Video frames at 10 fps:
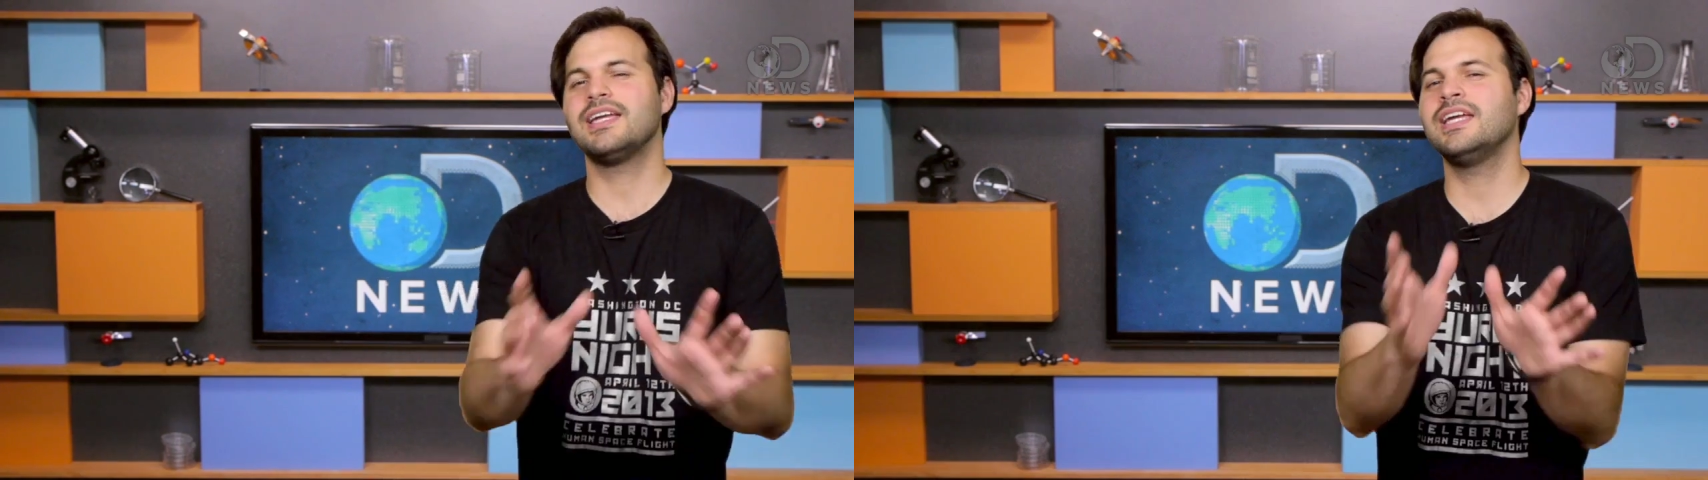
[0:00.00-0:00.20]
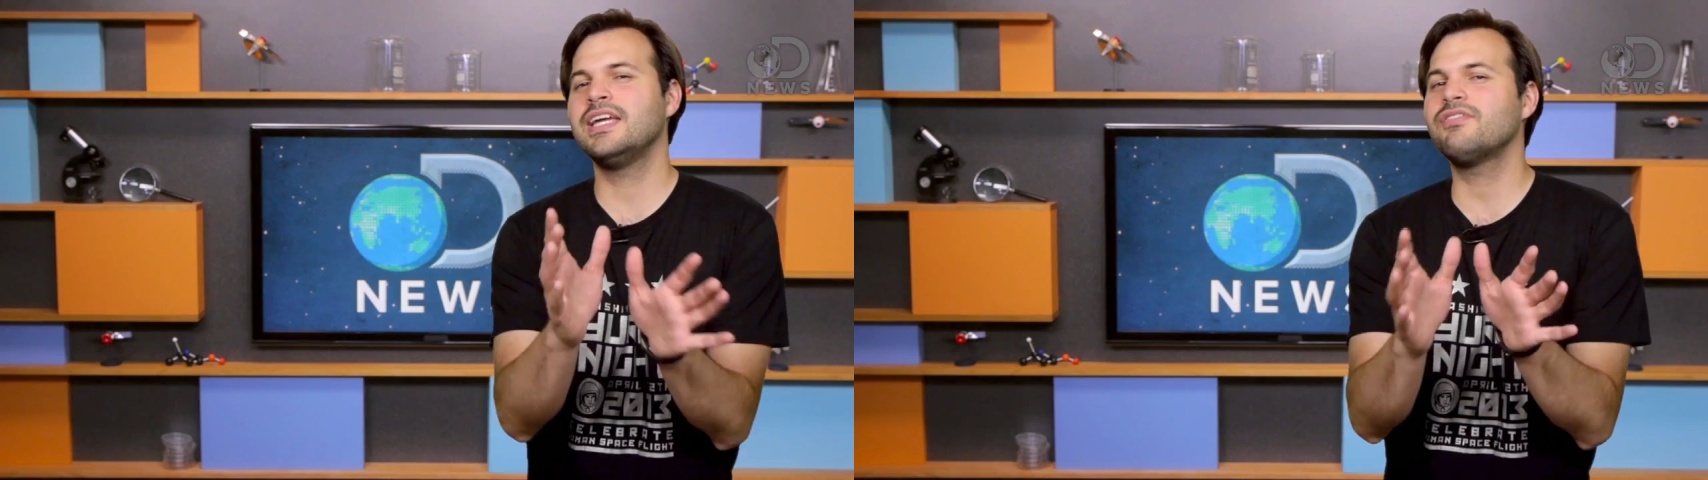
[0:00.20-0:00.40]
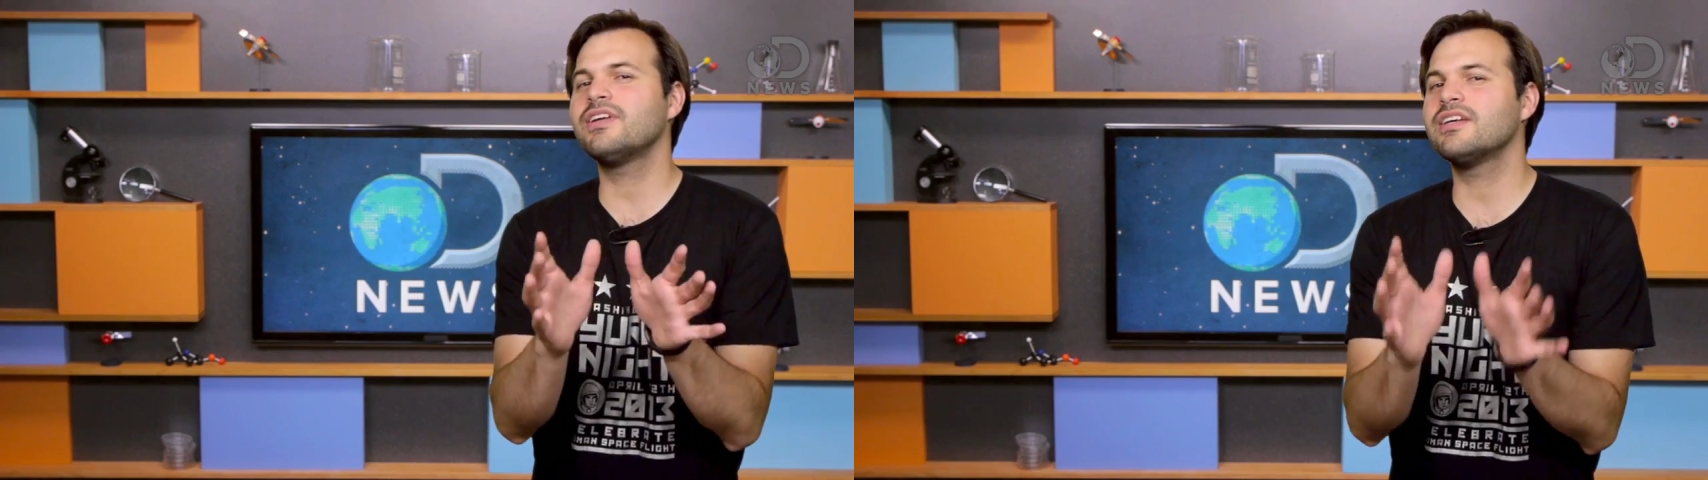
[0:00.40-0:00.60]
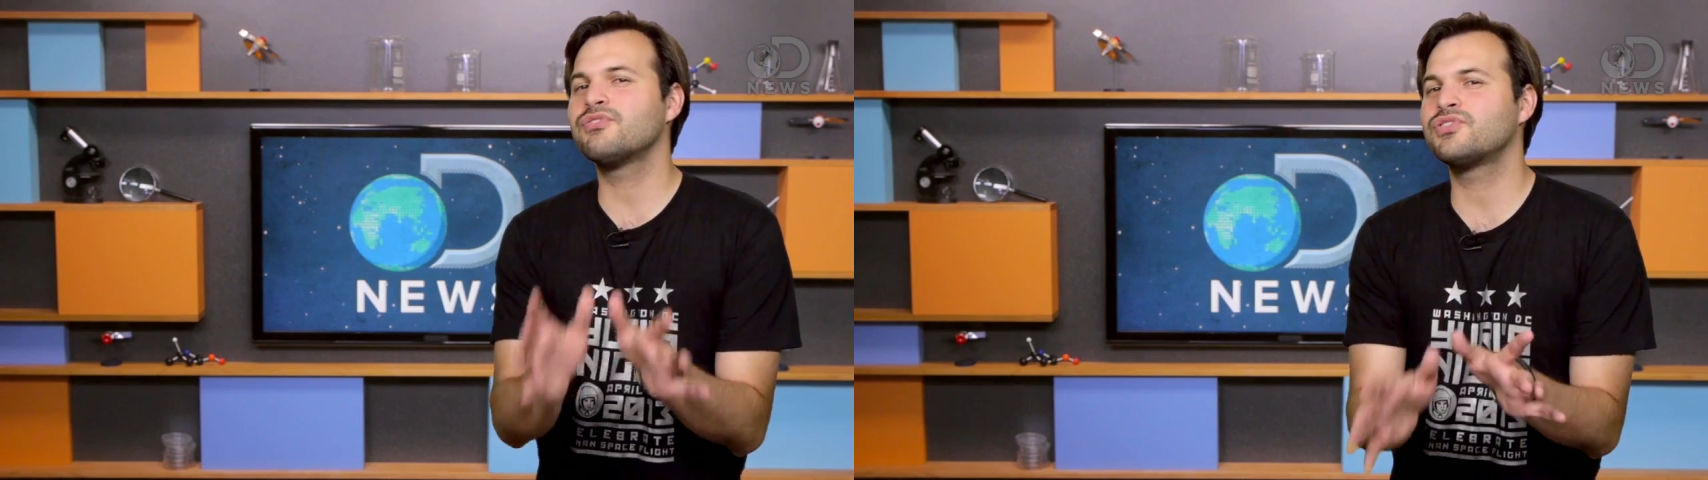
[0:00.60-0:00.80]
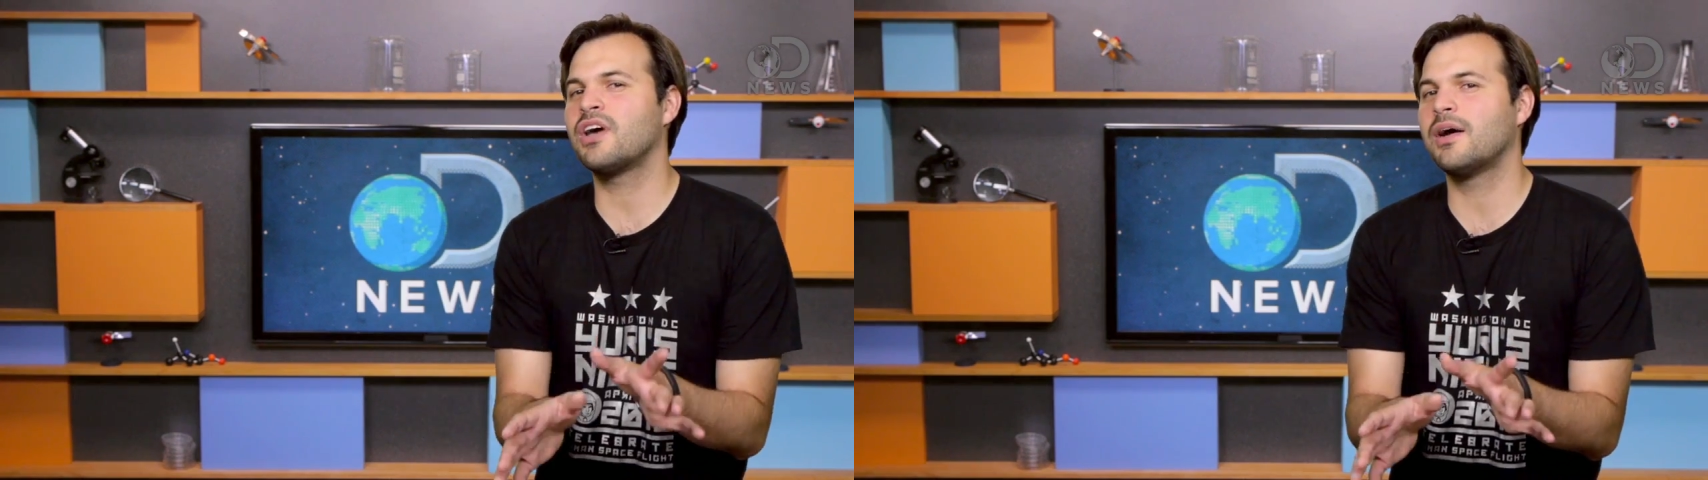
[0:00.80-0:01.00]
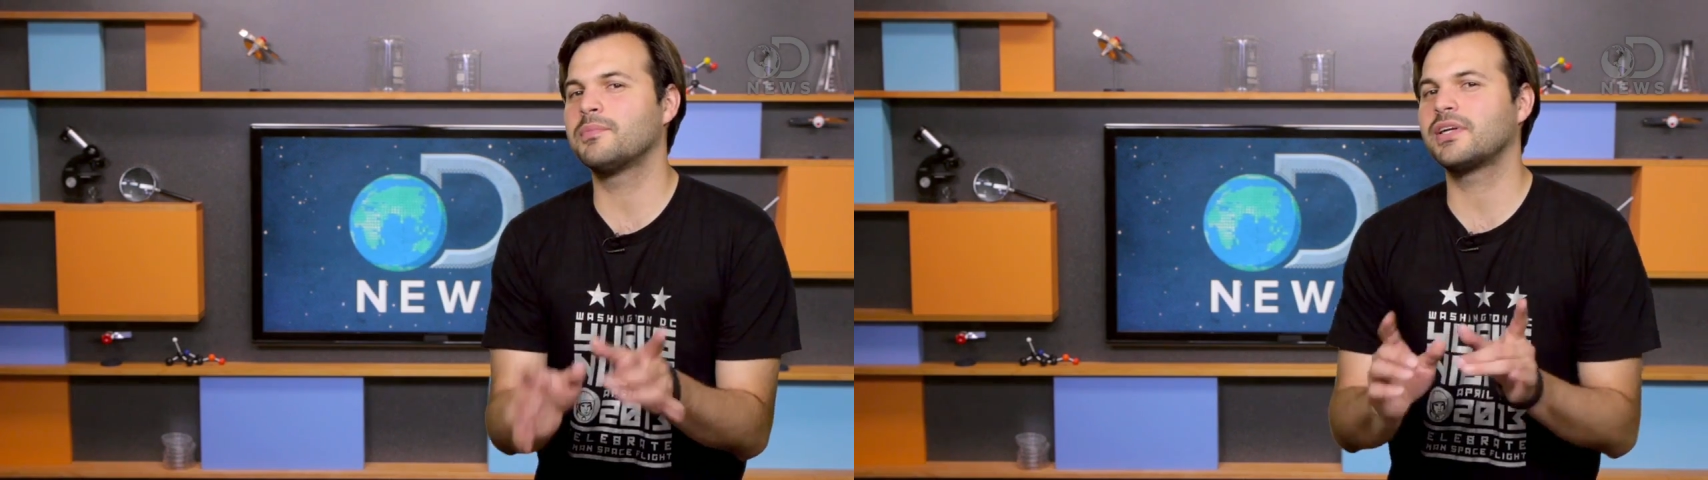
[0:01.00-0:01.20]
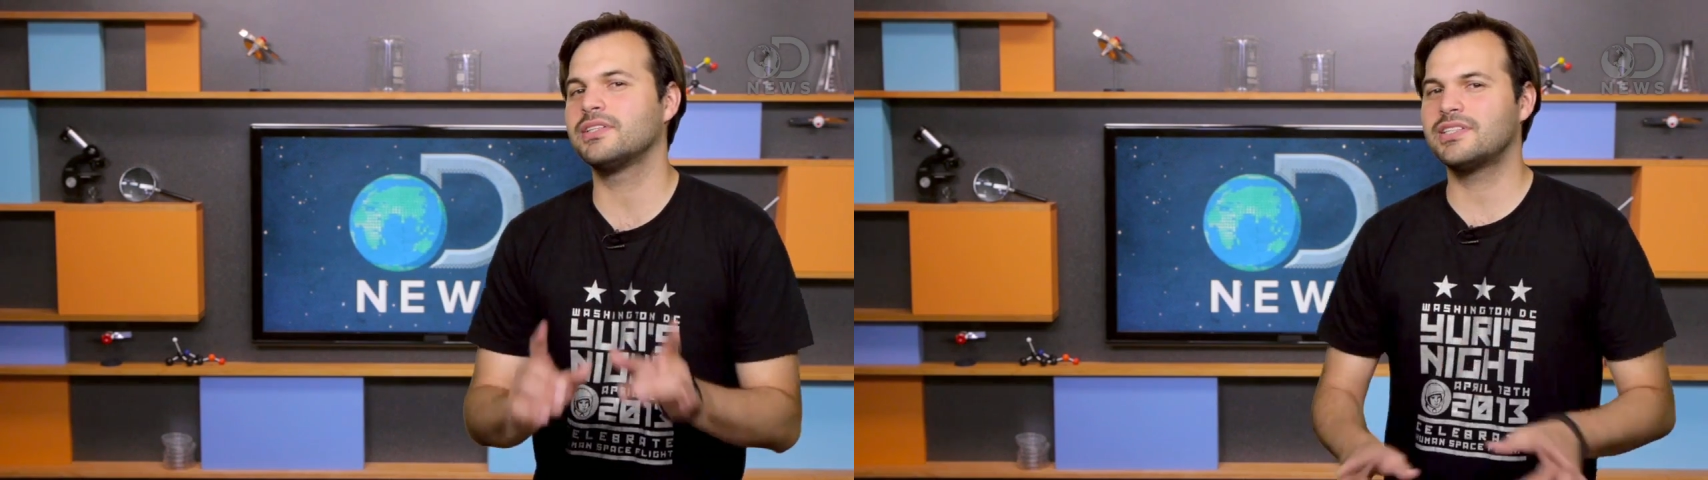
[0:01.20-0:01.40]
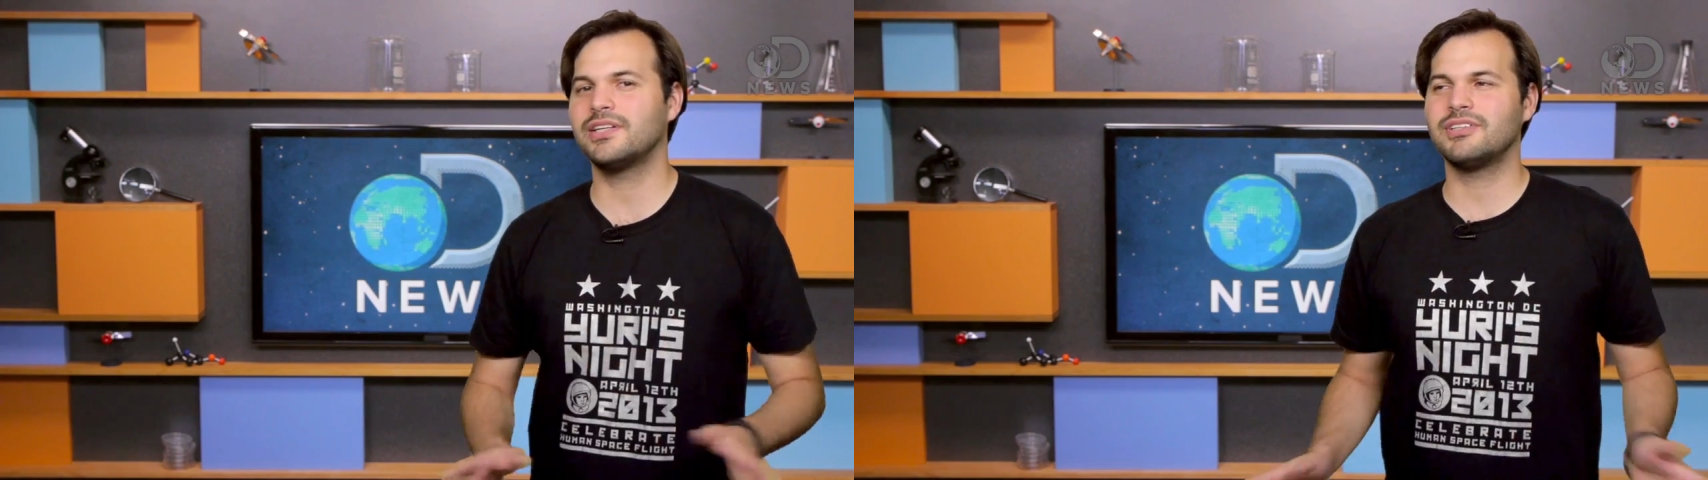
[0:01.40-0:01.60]
even if some
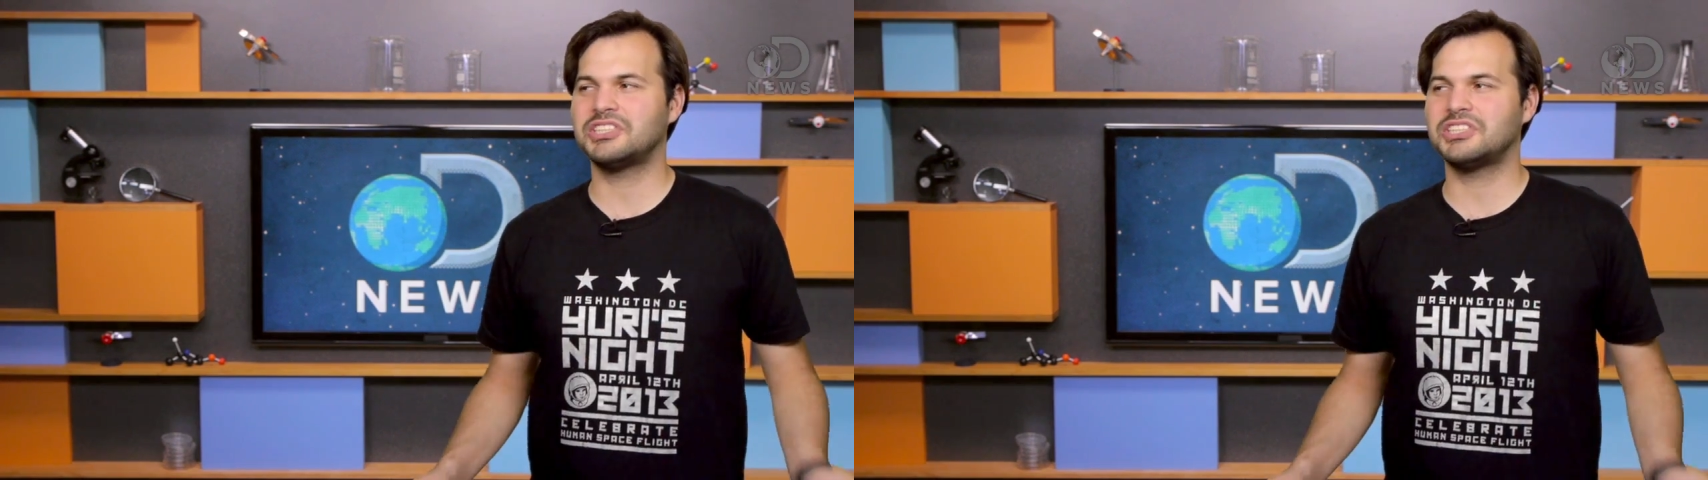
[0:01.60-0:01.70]
consider